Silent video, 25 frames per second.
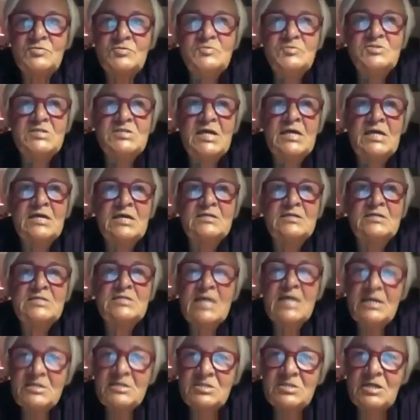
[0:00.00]
who take
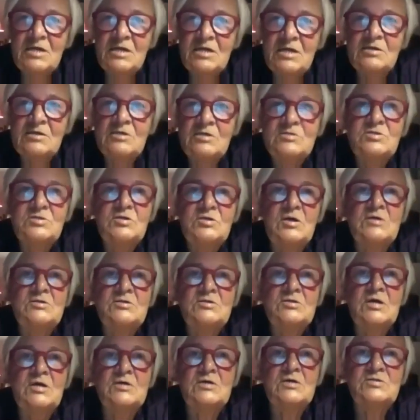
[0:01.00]
attention
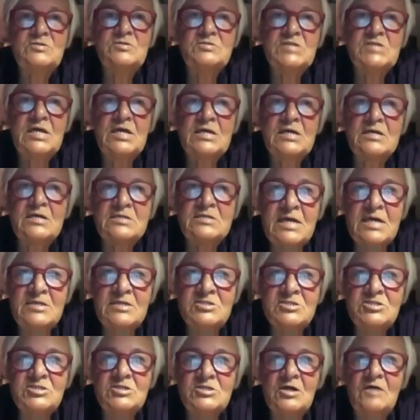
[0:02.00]
and to take
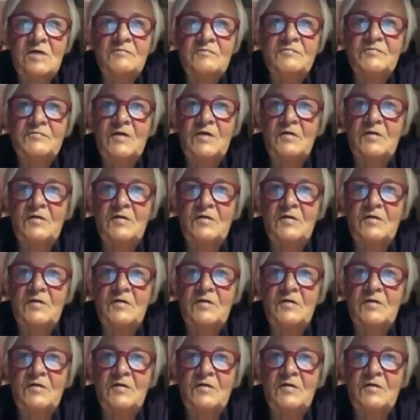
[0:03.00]
attention of